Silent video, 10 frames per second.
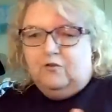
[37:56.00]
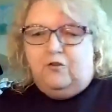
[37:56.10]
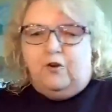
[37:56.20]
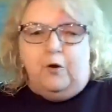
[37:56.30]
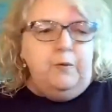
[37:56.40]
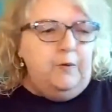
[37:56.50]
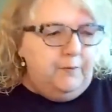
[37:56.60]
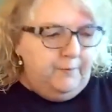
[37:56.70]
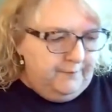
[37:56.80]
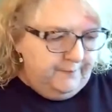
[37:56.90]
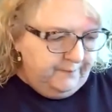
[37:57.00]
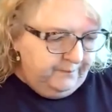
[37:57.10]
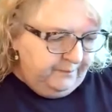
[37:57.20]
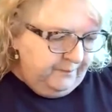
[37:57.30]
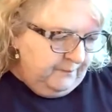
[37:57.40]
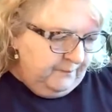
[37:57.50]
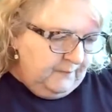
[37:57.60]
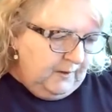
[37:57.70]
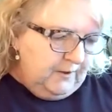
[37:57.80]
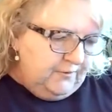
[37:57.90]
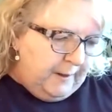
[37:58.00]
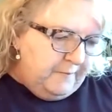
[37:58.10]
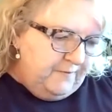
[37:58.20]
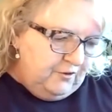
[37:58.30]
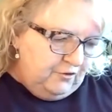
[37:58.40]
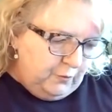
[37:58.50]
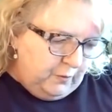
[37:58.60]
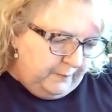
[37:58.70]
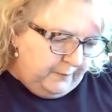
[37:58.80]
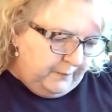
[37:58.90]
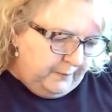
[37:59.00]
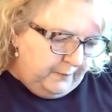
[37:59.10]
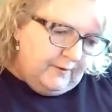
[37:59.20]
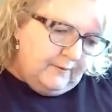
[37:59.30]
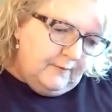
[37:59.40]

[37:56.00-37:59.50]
show you, because I'm a visual person.